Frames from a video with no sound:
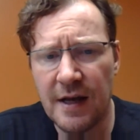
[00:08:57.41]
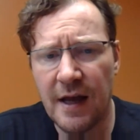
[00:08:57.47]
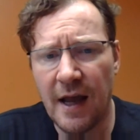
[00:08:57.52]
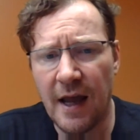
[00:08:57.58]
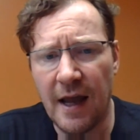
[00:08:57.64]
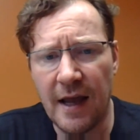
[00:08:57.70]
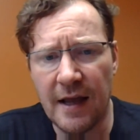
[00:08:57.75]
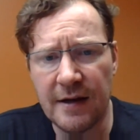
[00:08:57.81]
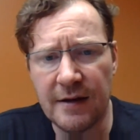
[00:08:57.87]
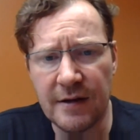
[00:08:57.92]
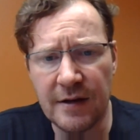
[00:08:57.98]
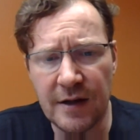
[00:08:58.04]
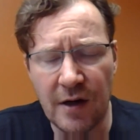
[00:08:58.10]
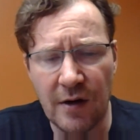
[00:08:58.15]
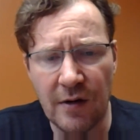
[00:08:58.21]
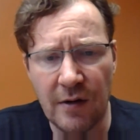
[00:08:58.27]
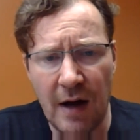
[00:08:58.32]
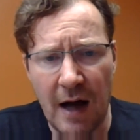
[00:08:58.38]
And,
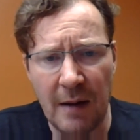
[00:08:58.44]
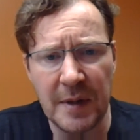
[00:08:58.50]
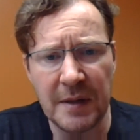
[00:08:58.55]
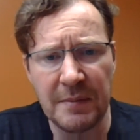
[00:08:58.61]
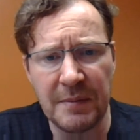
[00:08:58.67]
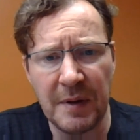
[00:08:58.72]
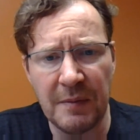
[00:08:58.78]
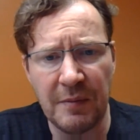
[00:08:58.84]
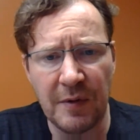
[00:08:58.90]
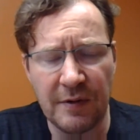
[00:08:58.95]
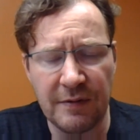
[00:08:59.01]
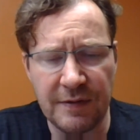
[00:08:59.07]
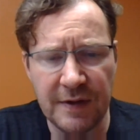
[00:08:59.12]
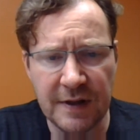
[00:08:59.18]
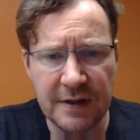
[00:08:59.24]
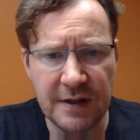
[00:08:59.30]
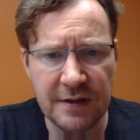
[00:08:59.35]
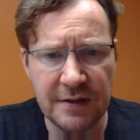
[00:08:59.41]
you know, how many people are
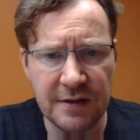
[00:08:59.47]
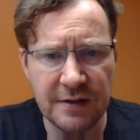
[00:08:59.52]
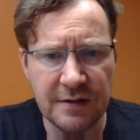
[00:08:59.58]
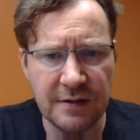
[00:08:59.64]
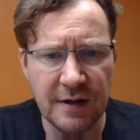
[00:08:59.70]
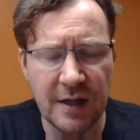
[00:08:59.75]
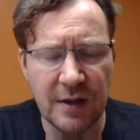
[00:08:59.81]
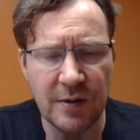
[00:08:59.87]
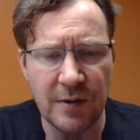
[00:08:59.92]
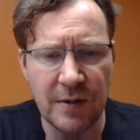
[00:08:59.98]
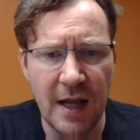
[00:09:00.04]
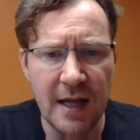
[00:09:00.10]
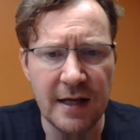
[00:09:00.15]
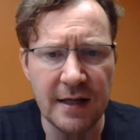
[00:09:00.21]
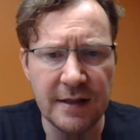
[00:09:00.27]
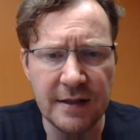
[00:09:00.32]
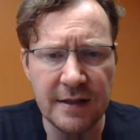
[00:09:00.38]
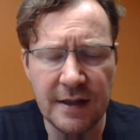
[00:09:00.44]
fictitiously
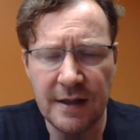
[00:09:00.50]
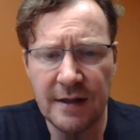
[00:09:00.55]
created,